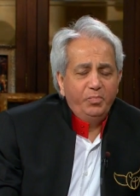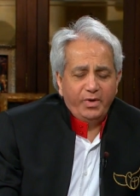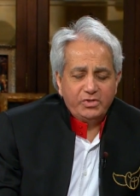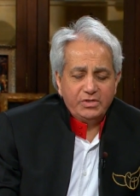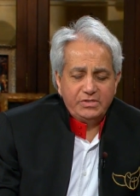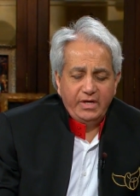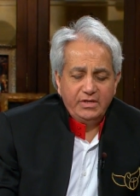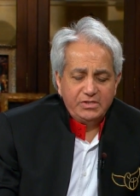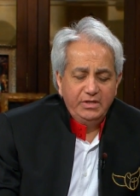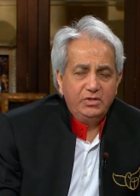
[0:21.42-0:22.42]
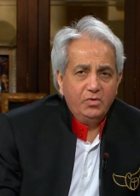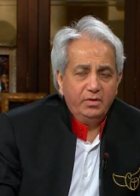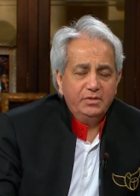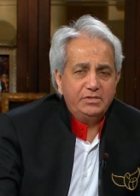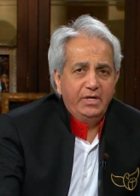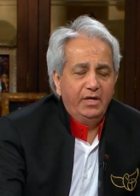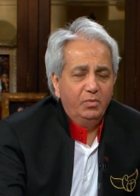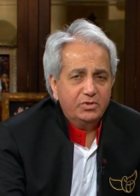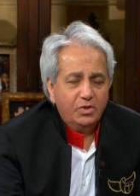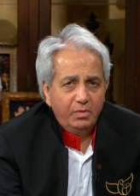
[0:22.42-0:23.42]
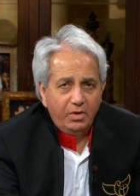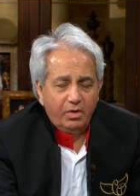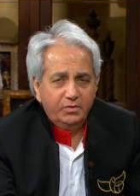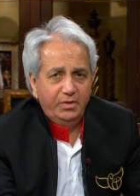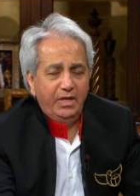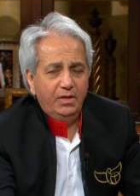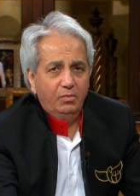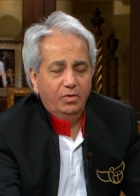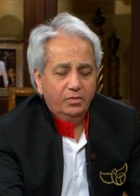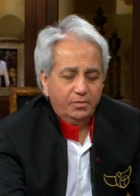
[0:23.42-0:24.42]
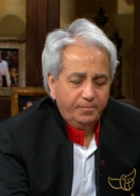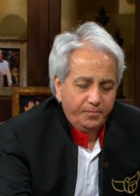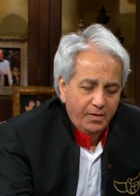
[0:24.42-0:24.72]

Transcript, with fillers: precious saints need to understand what's going on today in the world.